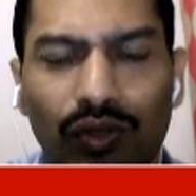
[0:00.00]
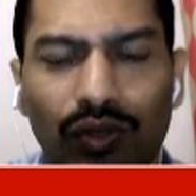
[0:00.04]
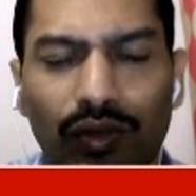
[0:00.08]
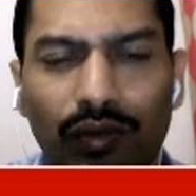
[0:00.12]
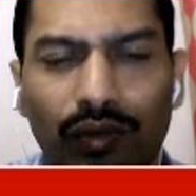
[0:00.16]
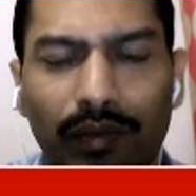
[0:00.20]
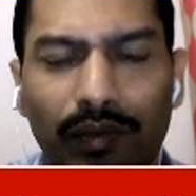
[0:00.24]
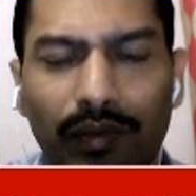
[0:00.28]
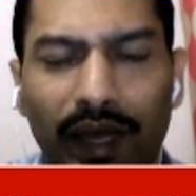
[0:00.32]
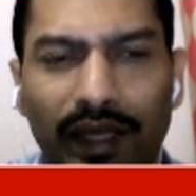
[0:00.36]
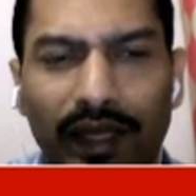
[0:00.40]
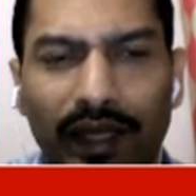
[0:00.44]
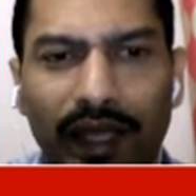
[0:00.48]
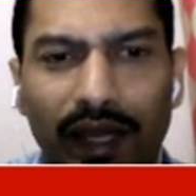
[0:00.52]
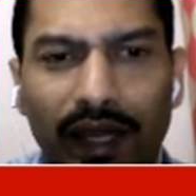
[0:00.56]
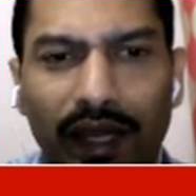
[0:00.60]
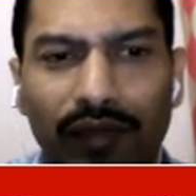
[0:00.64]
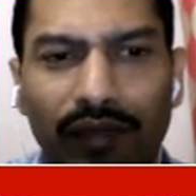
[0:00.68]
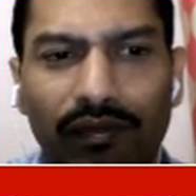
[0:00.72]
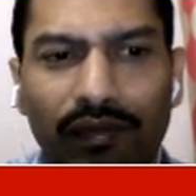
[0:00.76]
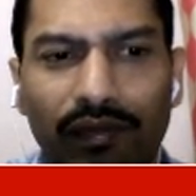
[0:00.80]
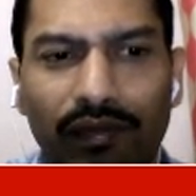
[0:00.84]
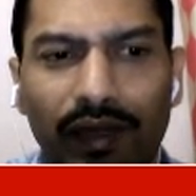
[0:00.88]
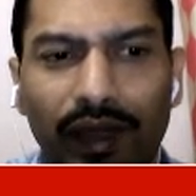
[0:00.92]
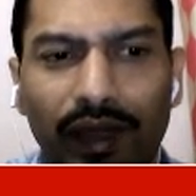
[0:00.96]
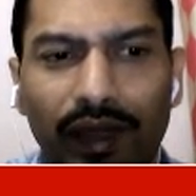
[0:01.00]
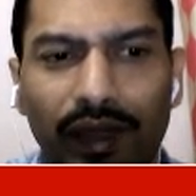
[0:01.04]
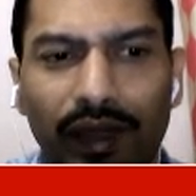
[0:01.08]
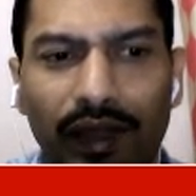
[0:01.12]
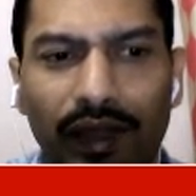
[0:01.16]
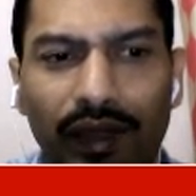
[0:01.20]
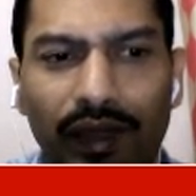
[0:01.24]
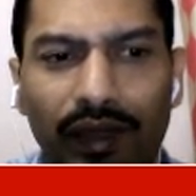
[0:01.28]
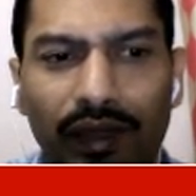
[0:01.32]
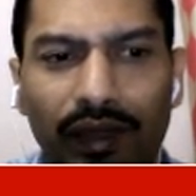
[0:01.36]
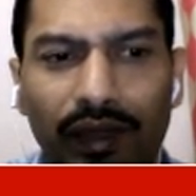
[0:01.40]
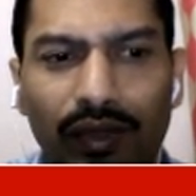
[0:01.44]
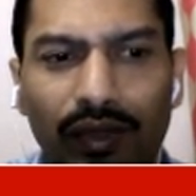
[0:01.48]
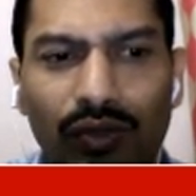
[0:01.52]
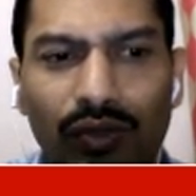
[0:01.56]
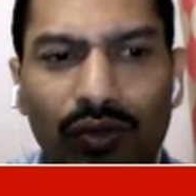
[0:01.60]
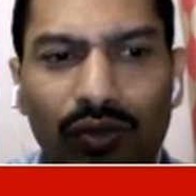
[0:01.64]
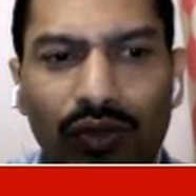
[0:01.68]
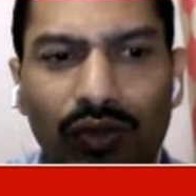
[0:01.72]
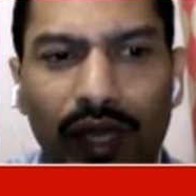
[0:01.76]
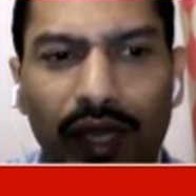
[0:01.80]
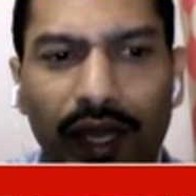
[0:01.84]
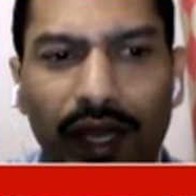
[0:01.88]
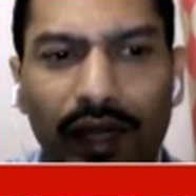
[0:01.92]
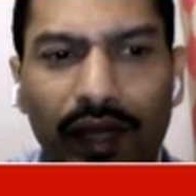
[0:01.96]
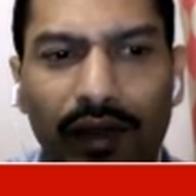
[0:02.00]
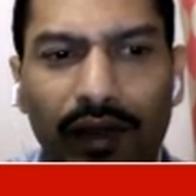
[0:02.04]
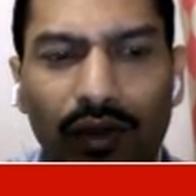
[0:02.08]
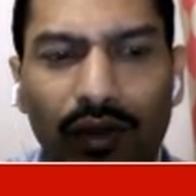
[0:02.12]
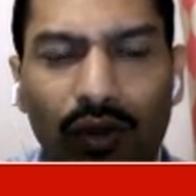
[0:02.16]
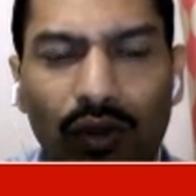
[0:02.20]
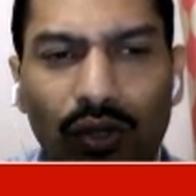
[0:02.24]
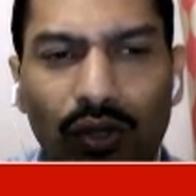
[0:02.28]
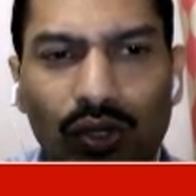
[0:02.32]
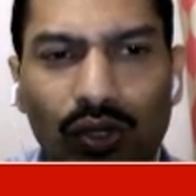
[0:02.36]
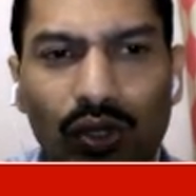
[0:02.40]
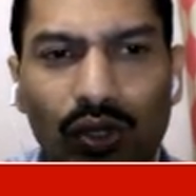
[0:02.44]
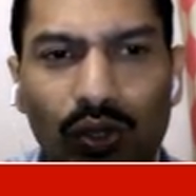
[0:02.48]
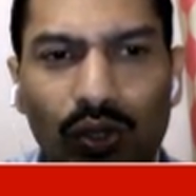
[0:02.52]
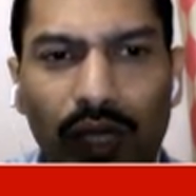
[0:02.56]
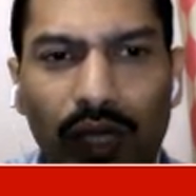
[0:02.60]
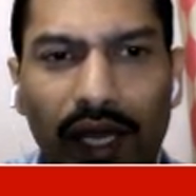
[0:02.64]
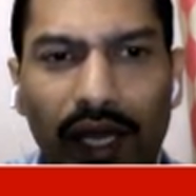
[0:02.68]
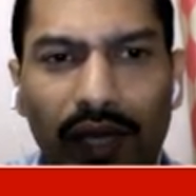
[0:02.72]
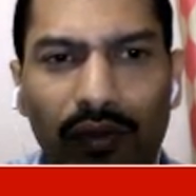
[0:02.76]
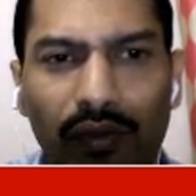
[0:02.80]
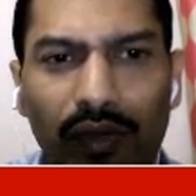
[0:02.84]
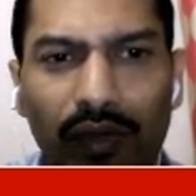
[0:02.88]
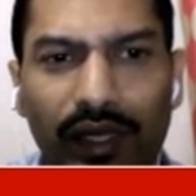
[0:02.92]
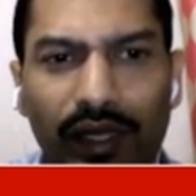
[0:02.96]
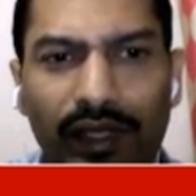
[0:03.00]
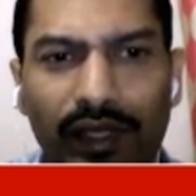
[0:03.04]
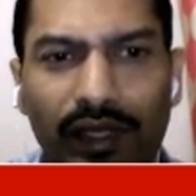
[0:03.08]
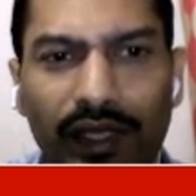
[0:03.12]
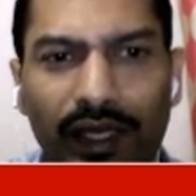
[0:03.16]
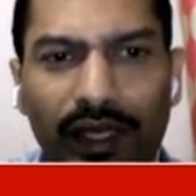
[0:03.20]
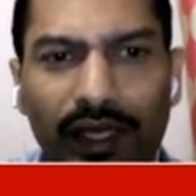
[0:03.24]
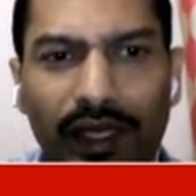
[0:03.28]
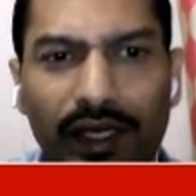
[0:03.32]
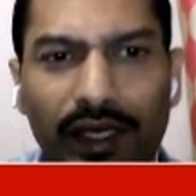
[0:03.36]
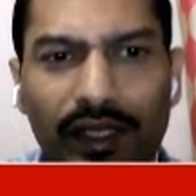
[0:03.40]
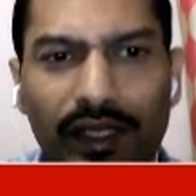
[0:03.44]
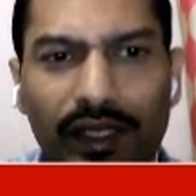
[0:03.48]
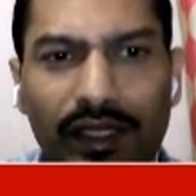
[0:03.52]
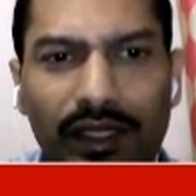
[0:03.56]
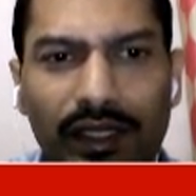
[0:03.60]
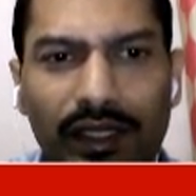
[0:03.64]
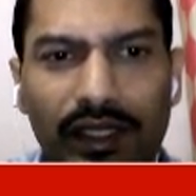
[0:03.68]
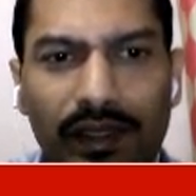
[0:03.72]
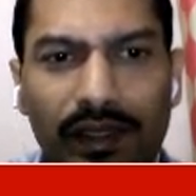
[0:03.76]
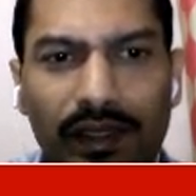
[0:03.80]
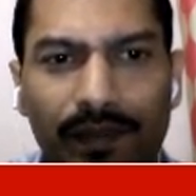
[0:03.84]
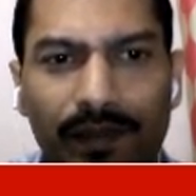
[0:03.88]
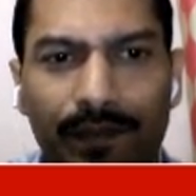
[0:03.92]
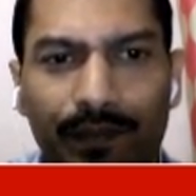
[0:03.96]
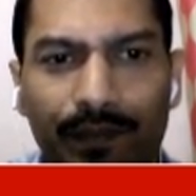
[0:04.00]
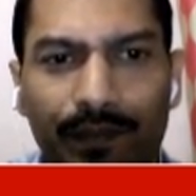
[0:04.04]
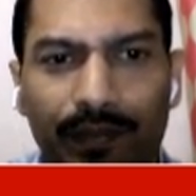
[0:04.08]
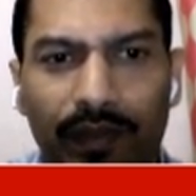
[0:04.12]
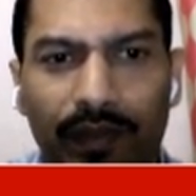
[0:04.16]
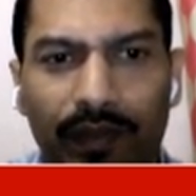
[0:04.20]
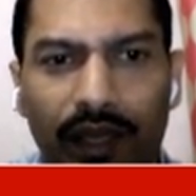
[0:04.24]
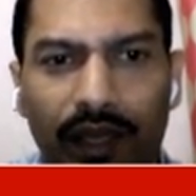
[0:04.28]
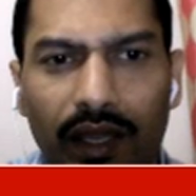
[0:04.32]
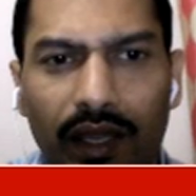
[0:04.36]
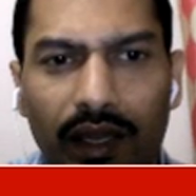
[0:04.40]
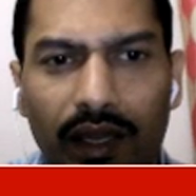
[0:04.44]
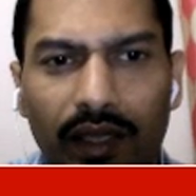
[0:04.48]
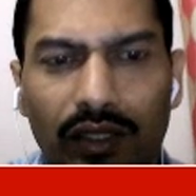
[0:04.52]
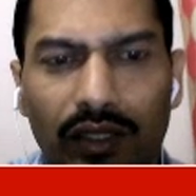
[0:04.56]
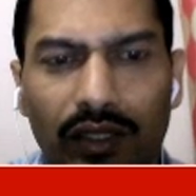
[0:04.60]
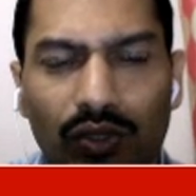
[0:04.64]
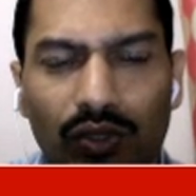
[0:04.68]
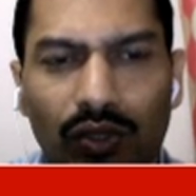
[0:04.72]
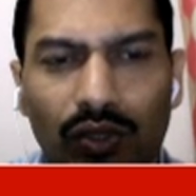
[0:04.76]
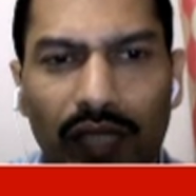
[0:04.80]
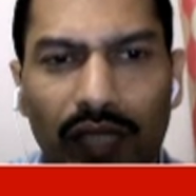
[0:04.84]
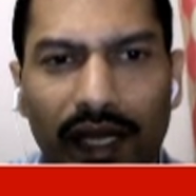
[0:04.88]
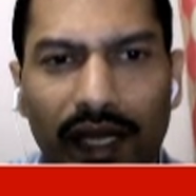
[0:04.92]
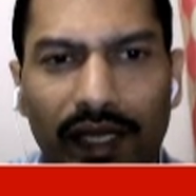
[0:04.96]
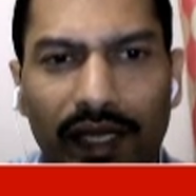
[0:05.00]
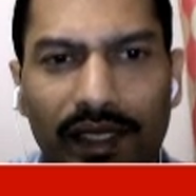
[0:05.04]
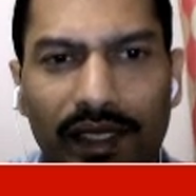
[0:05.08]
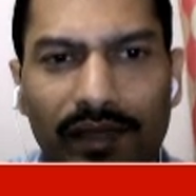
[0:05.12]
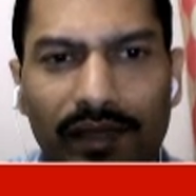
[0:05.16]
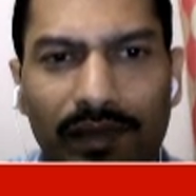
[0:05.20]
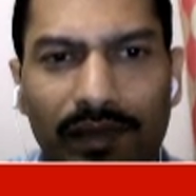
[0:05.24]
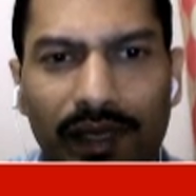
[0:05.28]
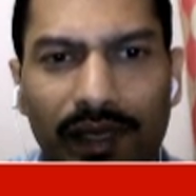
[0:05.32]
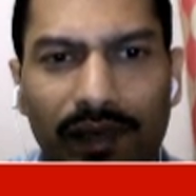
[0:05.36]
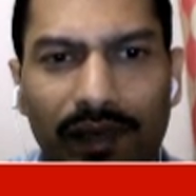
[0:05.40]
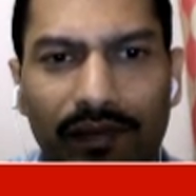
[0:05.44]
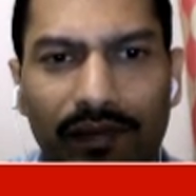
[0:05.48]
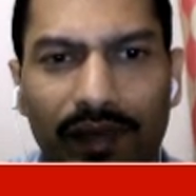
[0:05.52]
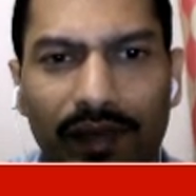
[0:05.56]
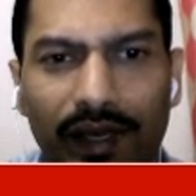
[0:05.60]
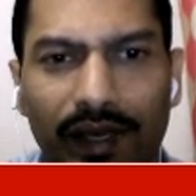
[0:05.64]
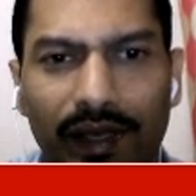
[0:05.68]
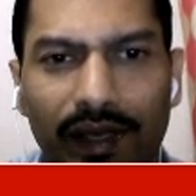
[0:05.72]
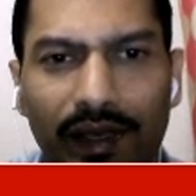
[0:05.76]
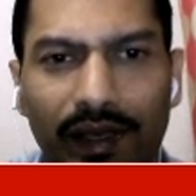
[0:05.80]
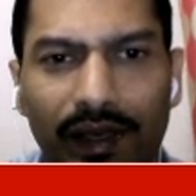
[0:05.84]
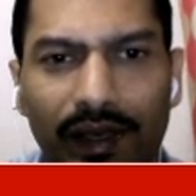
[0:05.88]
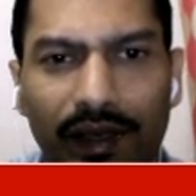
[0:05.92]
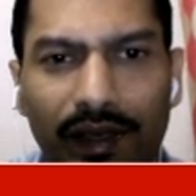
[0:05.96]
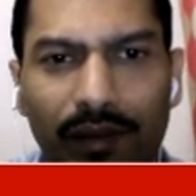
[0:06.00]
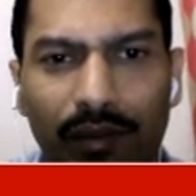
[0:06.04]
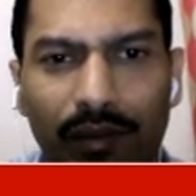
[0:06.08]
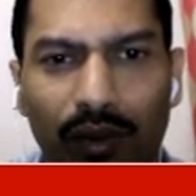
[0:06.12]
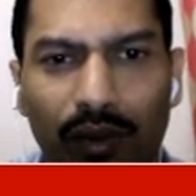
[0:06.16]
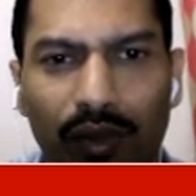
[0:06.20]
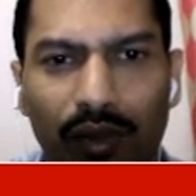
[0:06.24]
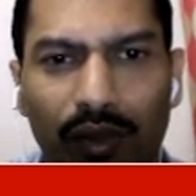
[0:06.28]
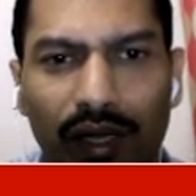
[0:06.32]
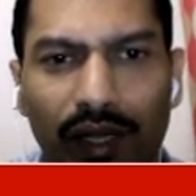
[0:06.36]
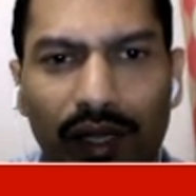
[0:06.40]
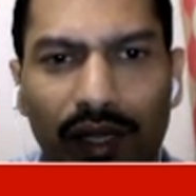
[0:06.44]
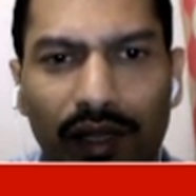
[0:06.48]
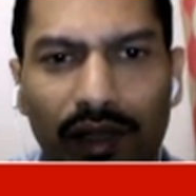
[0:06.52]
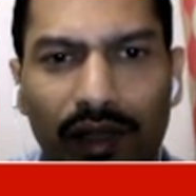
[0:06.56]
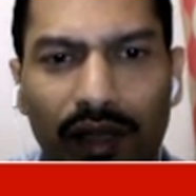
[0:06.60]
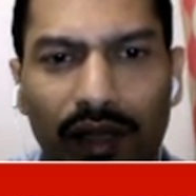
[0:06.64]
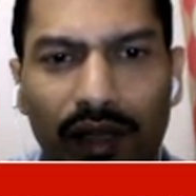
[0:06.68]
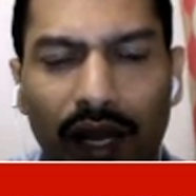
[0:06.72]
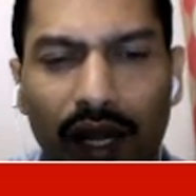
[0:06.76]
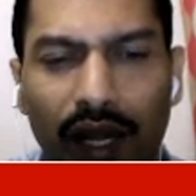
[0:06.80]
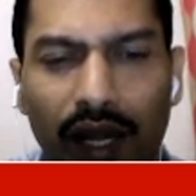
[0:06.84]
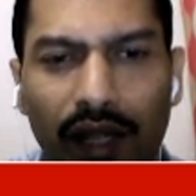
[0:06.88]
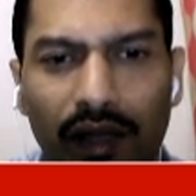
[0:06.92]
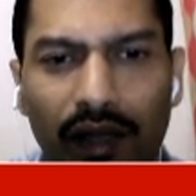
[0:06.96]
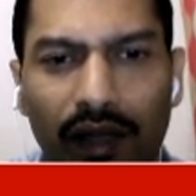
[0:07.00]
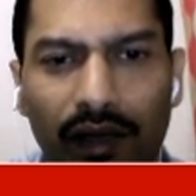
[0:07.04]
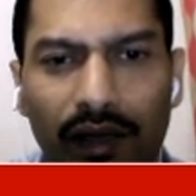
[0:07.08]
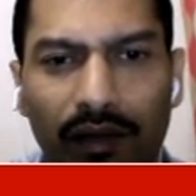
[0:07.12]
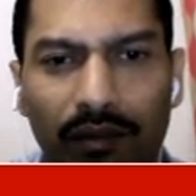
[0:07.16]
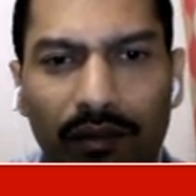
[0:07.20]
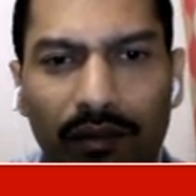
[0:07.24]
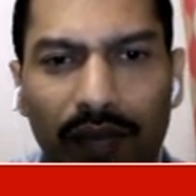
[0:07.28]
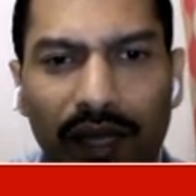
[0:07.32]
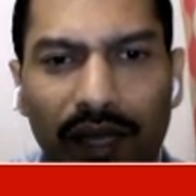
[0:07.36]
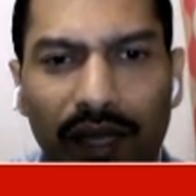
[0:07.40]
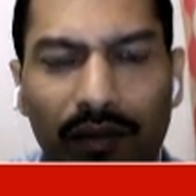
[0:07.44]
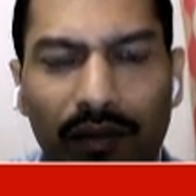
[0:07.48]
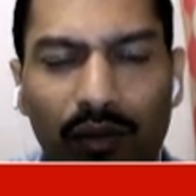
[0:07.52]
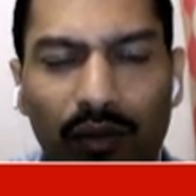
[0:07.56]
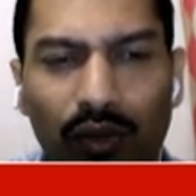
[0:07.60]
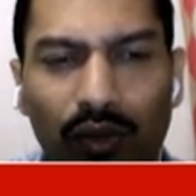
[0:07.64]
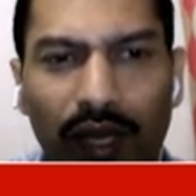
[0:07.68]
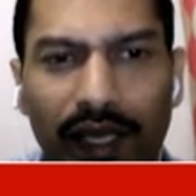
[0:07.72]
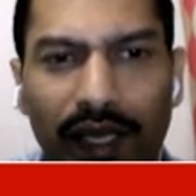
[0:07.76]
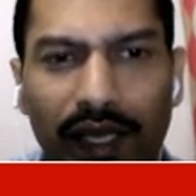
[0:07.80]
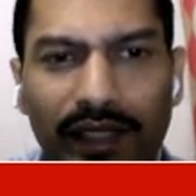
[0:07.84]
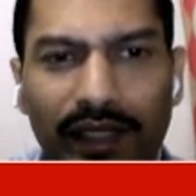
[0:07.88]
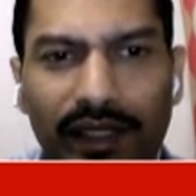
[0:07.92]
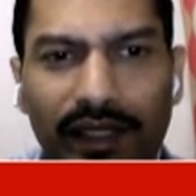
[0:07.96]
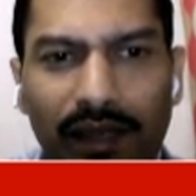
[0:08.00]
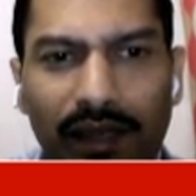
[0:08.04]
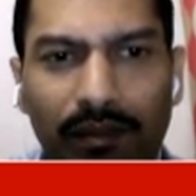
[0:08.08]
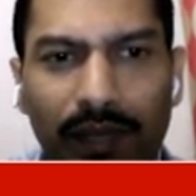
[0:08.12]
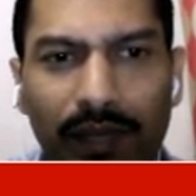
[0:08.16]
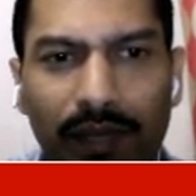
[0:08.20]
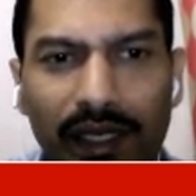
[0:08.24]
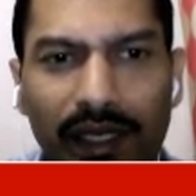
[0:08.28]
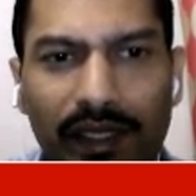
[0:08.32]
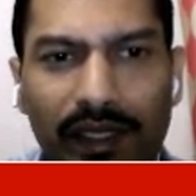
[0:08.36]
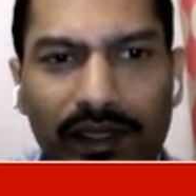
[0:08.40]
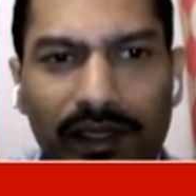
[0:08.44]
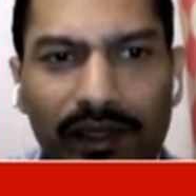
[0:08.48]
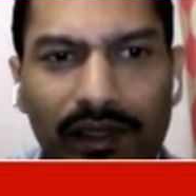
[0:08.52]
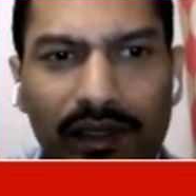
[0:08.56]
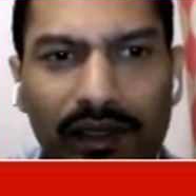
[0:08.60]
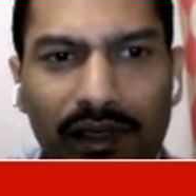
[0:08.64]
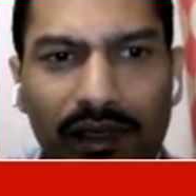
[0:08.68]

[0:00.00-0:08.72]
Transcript: by that way you can also calculate the energy. So that is being very important, and many more example is